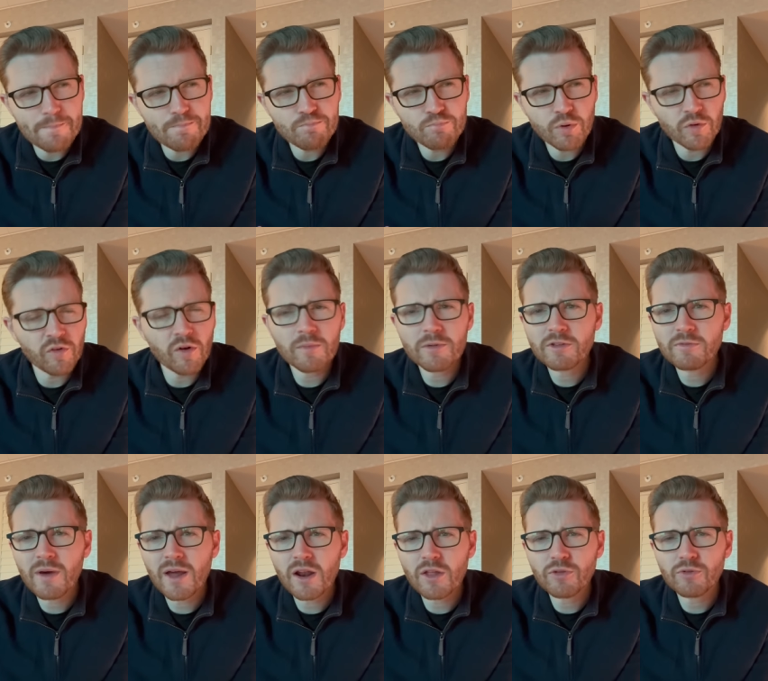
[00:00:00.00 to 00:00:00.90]
performance
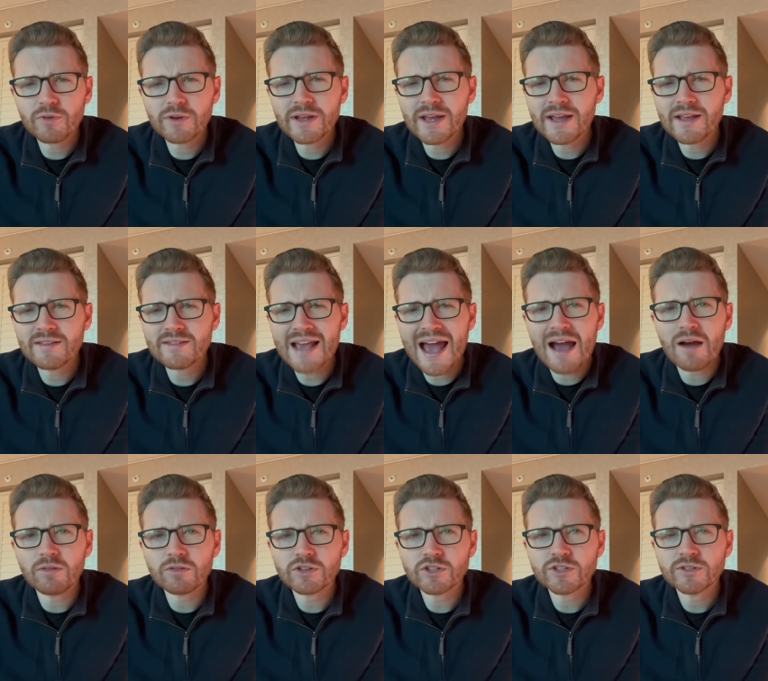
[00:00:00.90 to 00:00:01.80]
Model 3 is
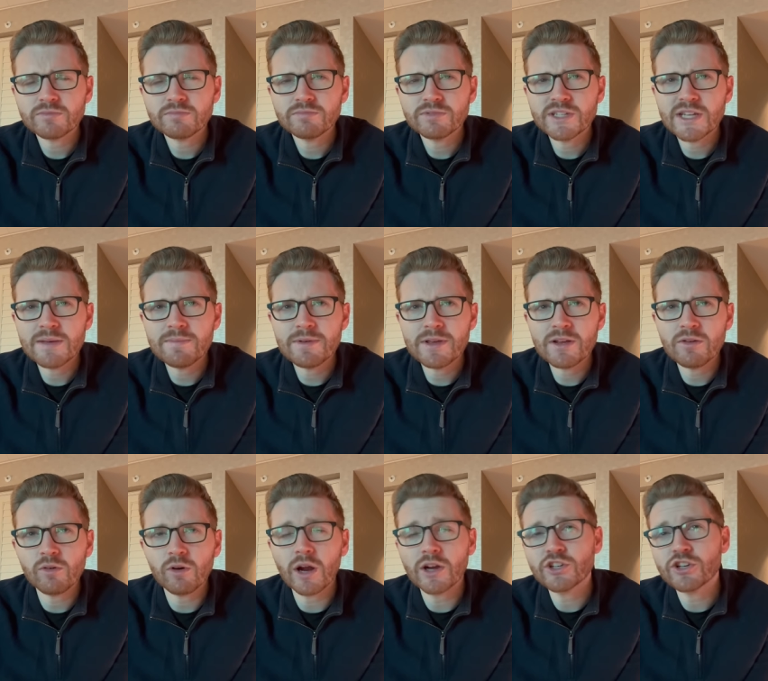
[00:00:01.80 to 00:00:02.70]
out. TB,
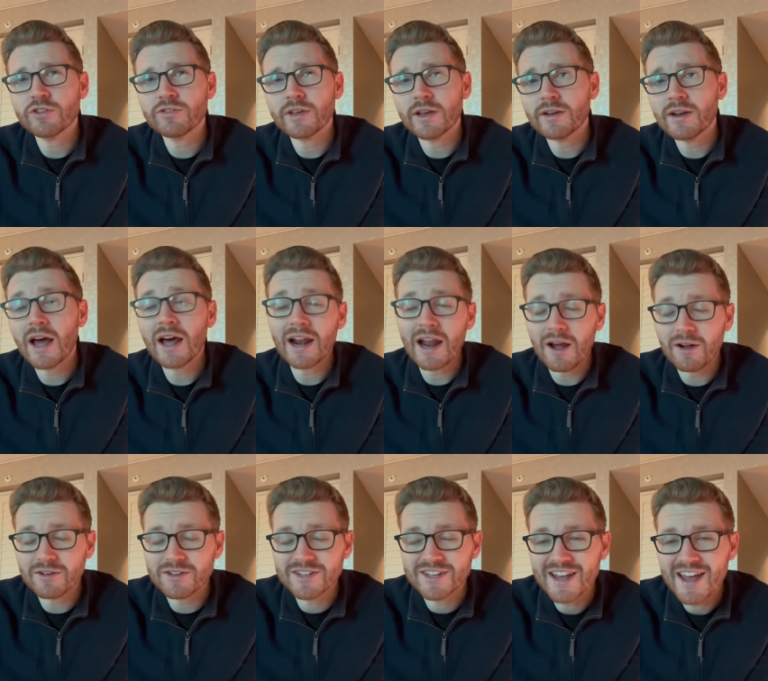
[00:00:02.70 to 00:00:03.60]
or I should say not
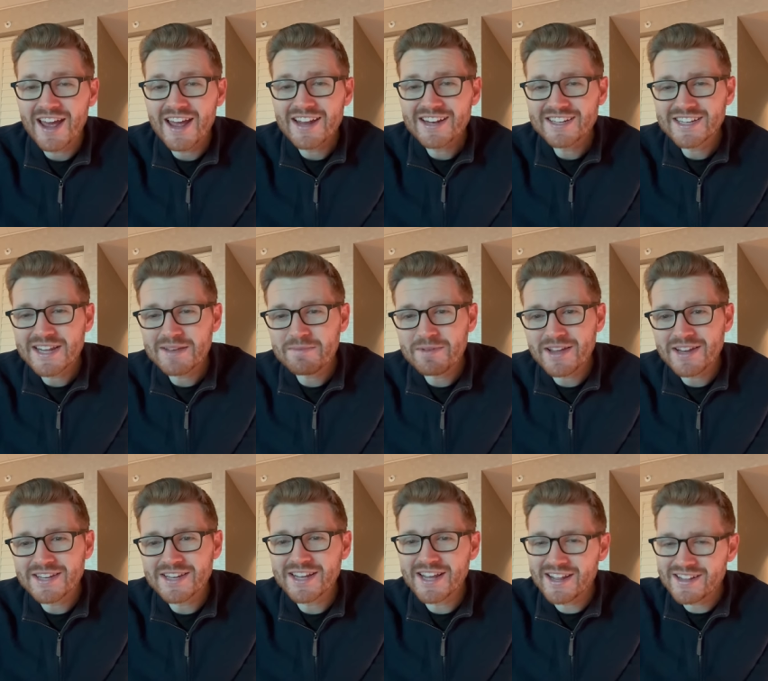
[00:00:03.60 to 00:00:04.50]
out,
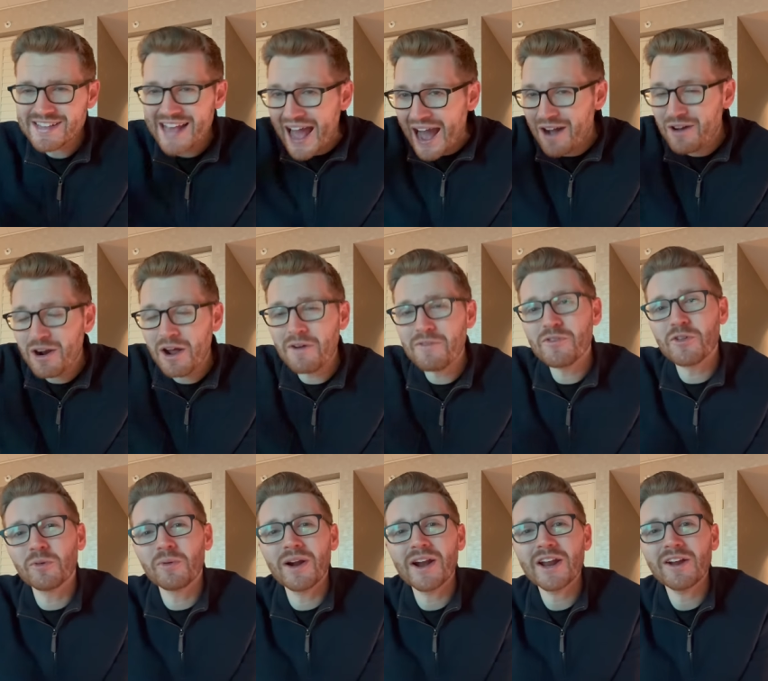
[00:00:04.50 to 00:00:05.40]
TBD. It's out of the
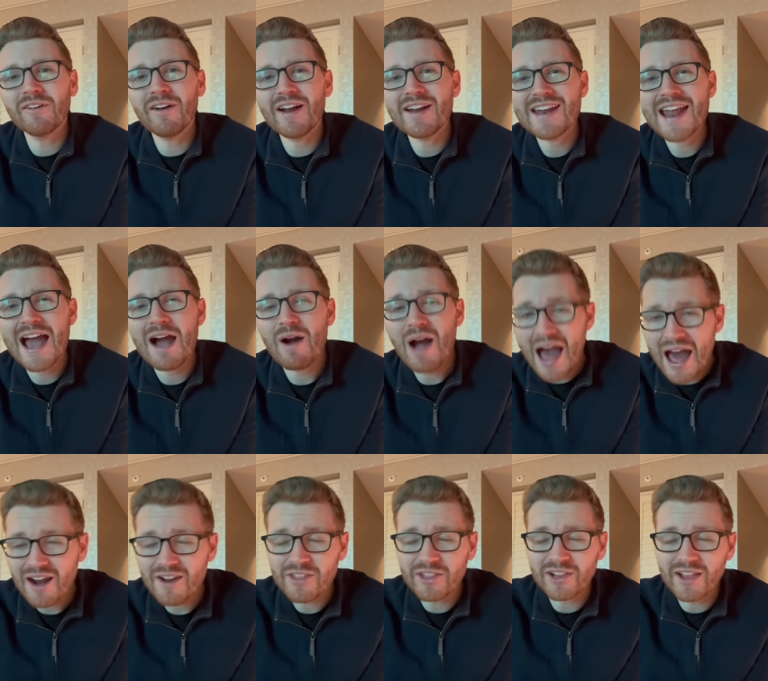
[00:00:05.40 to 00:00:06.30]
running right now, out
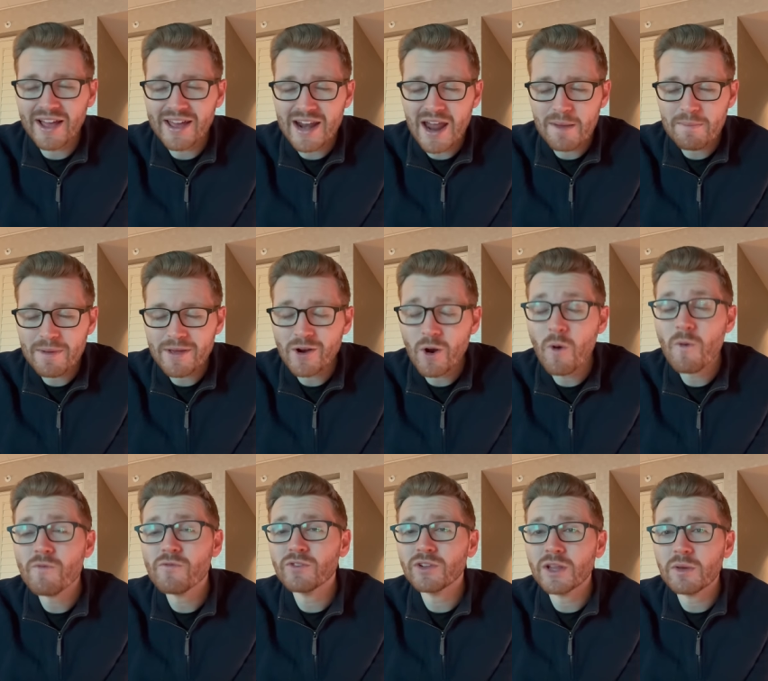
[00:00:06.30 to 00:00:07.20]
of the lineup, and
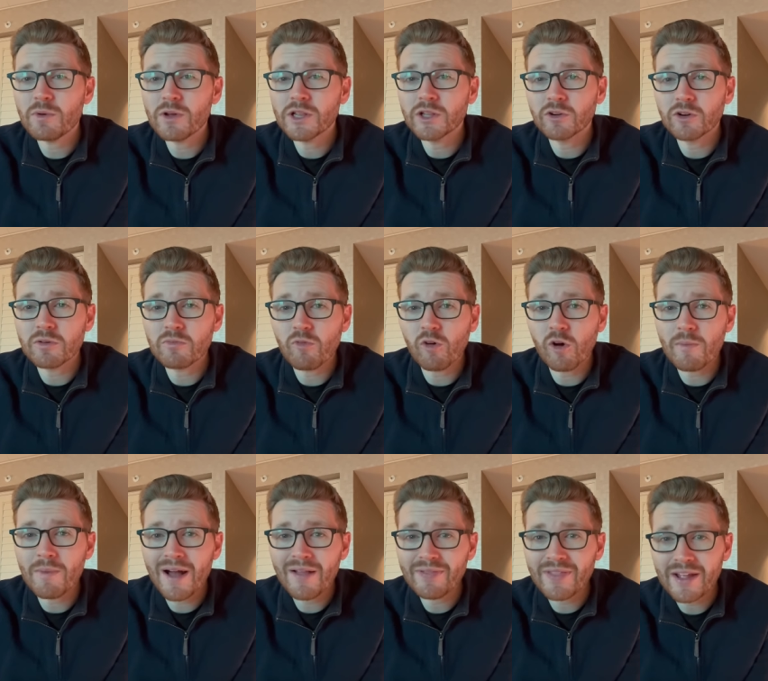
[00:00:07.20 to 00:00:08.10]
hopefully we learn more
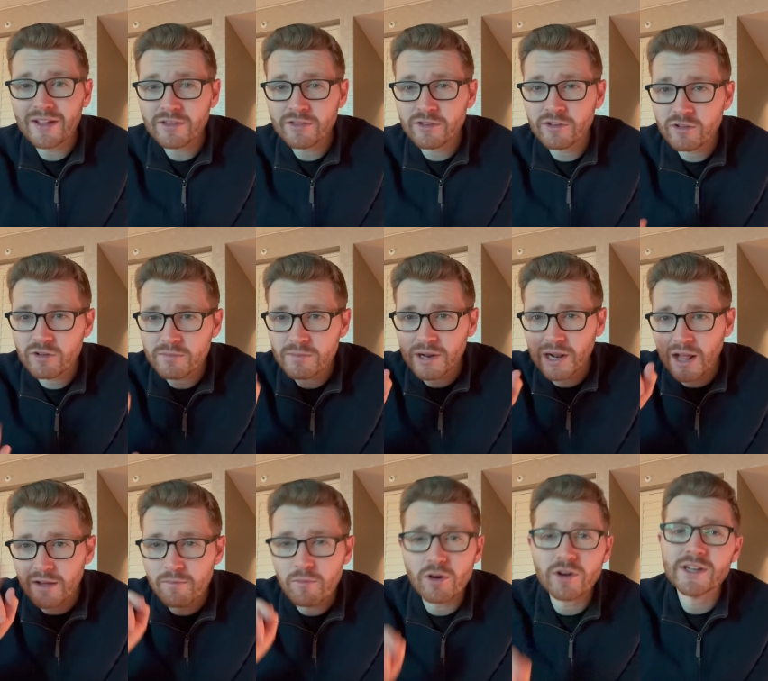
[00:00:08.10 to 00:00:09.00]
about that soon, but I'll have
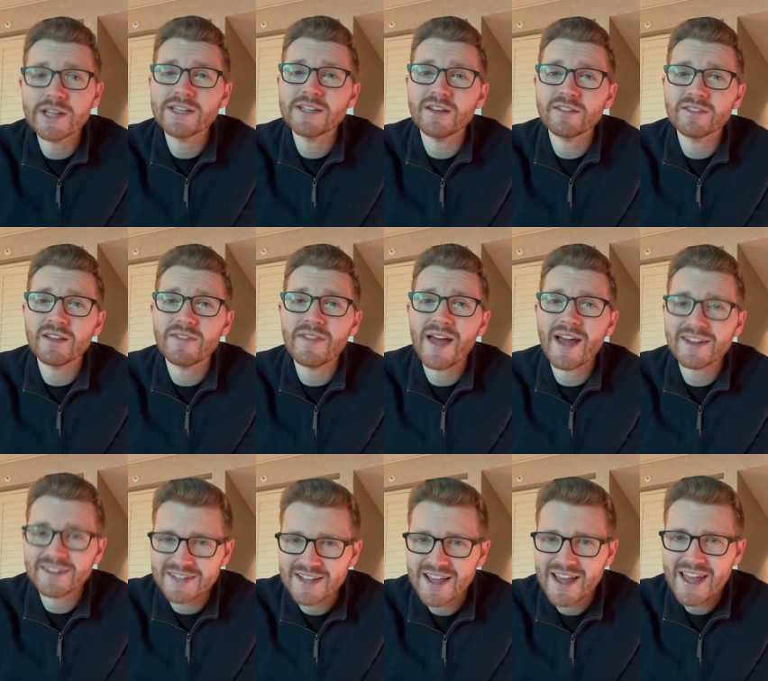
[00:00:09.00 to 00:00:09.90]
more details on
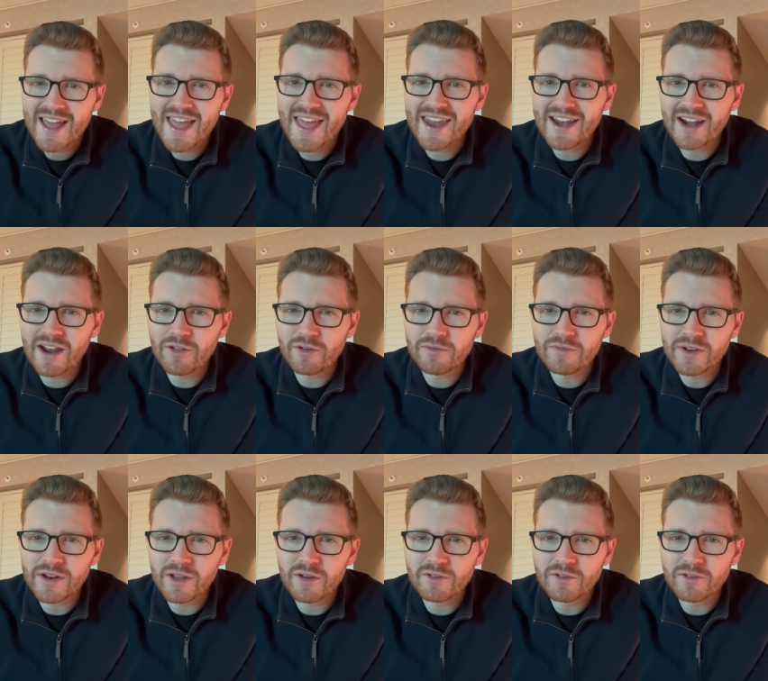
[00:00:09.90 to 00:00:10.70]
that in another video